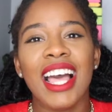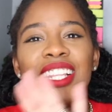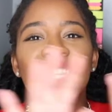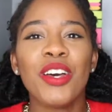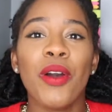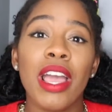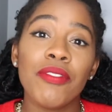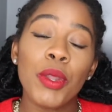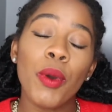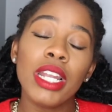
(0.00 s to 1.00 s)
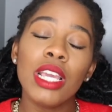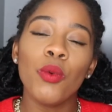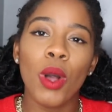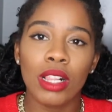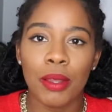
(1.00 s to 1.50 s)
Hello everyone
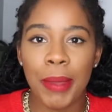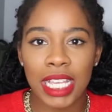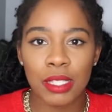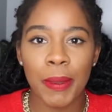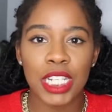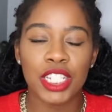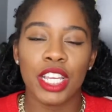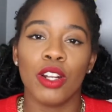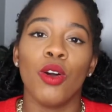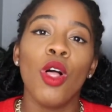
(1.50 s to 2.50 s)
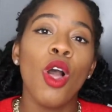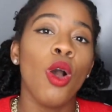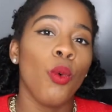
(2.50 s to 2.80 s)
and welcome back to my channel.